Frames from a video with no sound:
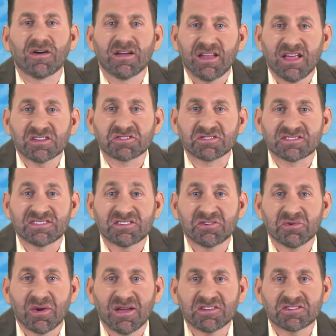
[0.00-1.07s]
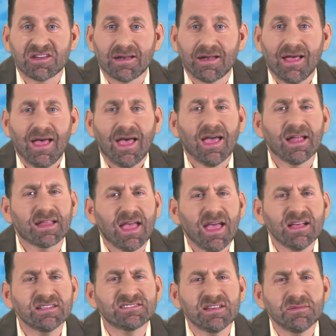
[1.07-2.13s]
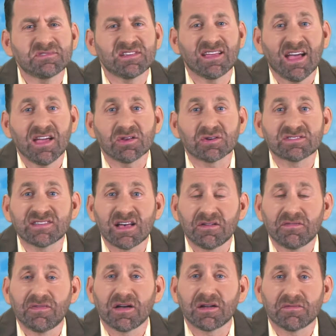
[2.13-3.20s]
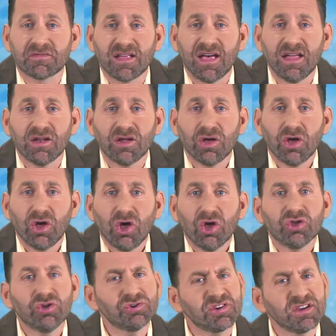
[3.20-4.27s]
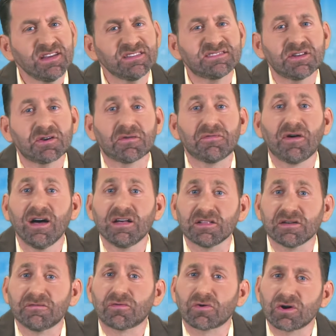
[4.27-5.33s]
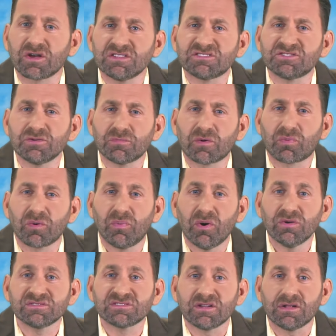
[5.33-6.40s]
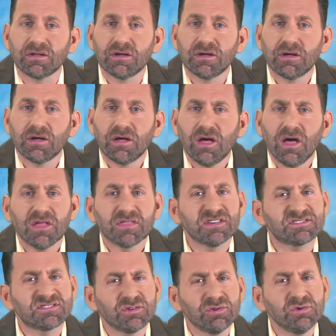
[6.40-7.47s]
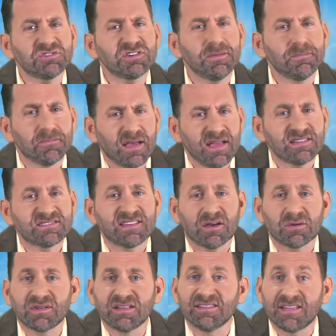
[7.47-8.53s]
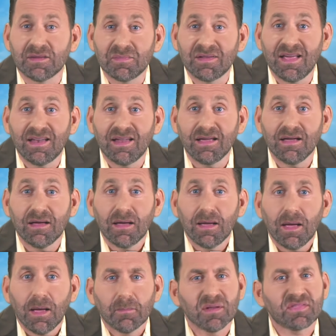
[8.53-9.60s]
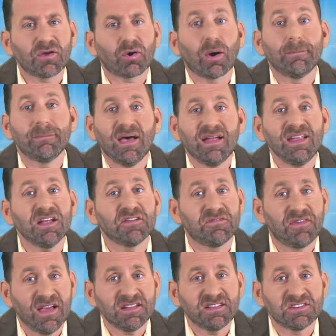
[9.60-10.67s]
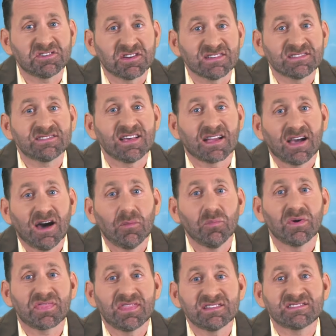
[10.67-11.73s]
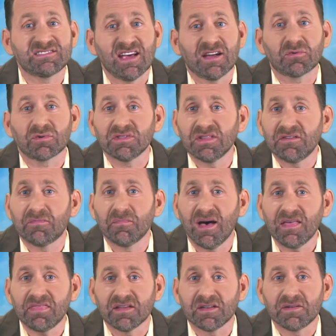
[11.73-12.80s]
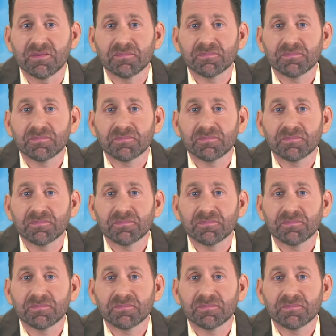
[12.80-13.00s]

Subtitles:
financial situation and can't seem to get yourself out of debt, you should consider filing for a consumer proposal. The solution may sound intimidating, but there are many advantages that come with this debt relief method.